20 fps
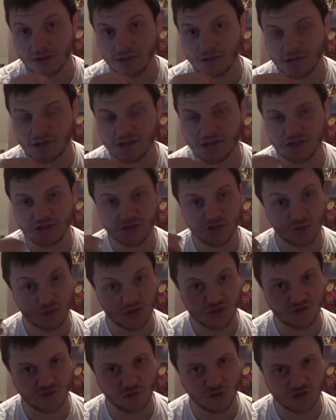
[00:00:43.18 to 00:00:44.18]
Nintendo
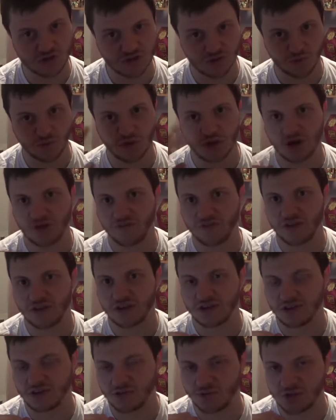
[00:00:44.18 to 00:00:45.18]
Switch thoughts on what I think
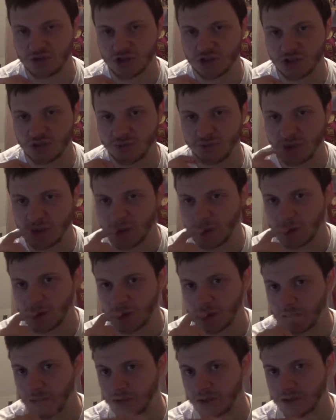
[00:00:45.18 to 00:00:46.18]
the Switch is going to be
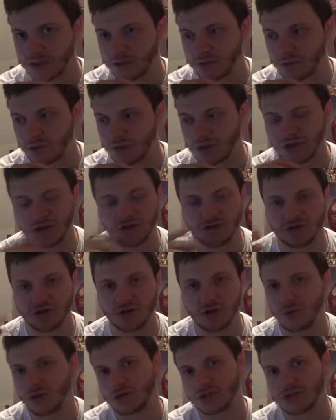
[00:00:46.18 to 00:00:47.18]
like. Well, I already
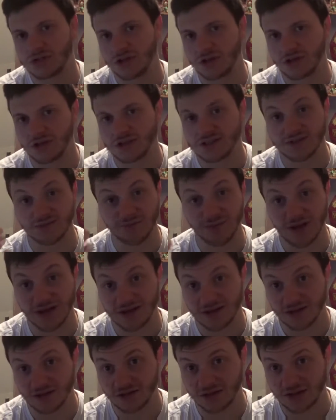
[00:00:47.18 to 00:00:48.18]
know what it's like because I
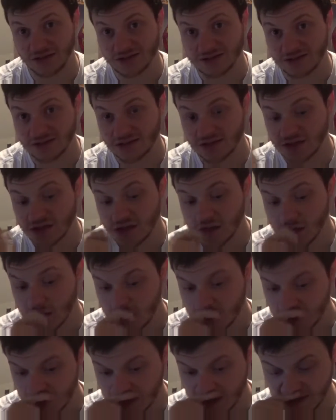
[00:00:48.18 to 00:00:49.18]
played on it,
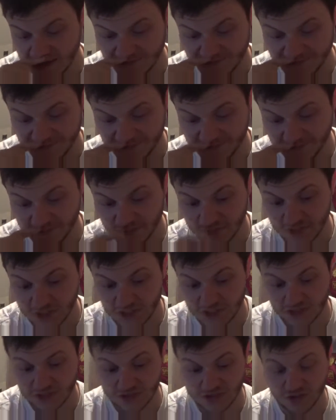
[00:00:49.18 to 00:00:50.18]

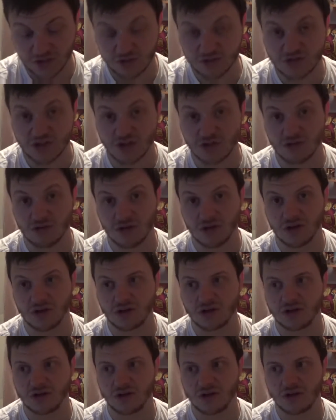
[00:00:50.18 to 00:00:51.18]
and also
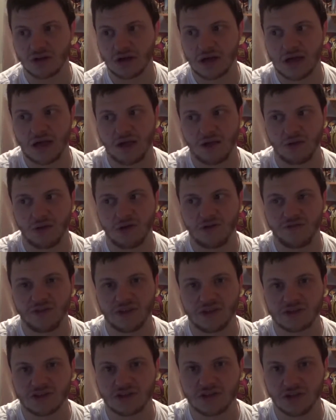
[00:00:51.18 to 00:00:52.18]
like how I
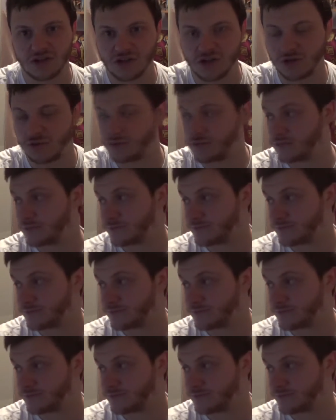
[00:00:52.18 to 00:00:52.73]
think it's going to do.